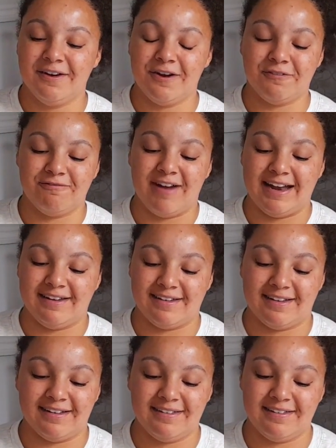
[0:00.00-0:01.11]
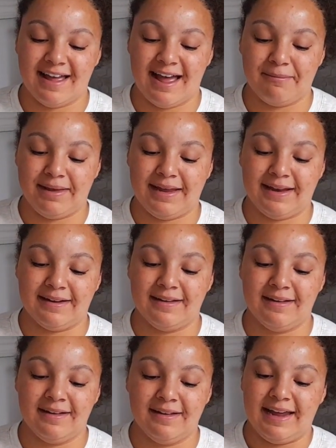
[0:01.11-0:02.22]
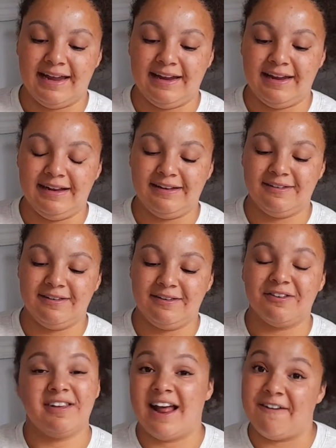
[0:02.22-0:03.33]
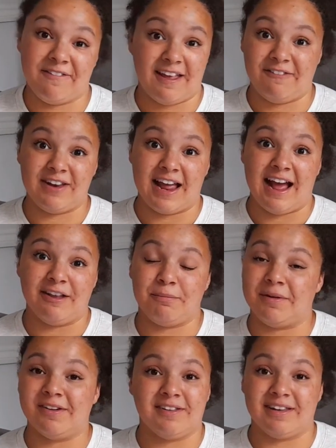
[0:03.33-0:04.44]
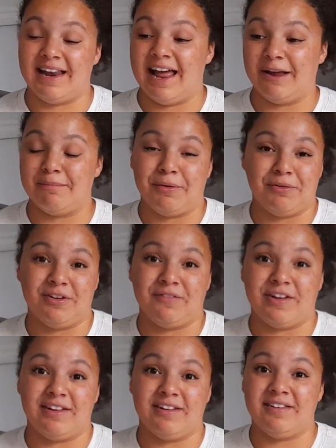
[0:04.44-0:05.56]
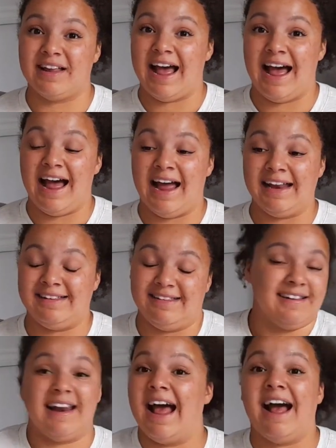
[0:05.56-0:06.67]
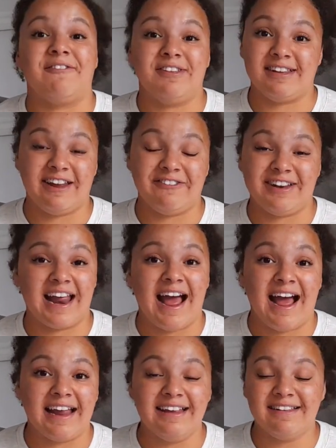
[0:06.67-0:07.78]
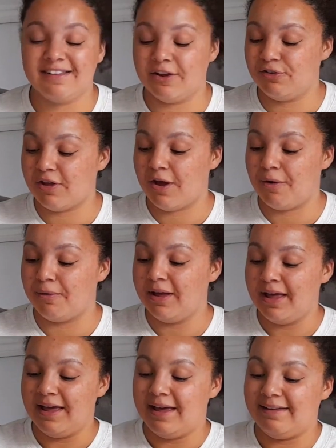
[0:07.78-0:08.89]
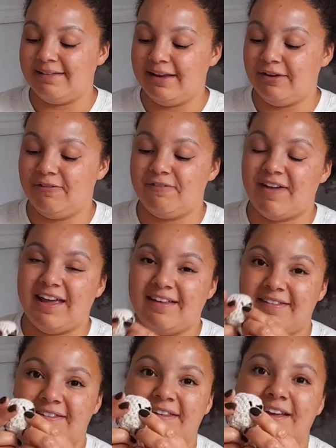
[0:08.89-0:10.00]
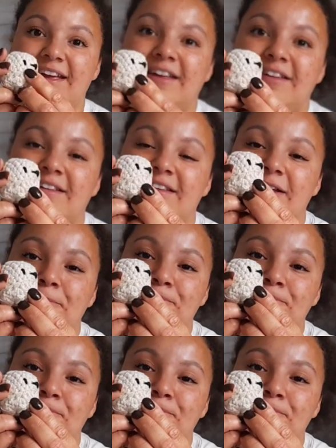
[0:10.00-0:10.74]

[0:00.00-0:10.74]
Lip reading: horrendous. I mean, he doesn't have safety eyes because, like most of us, I didn't have safety eyes, so his little face is